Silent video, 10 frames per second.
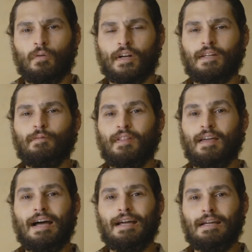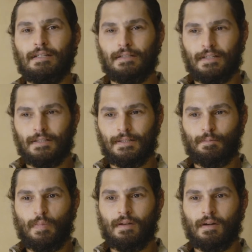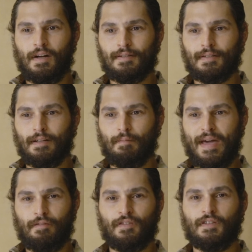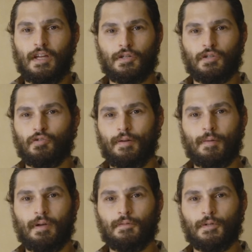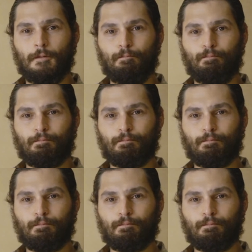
Working with Guy has been honestly a manifestation dream come true.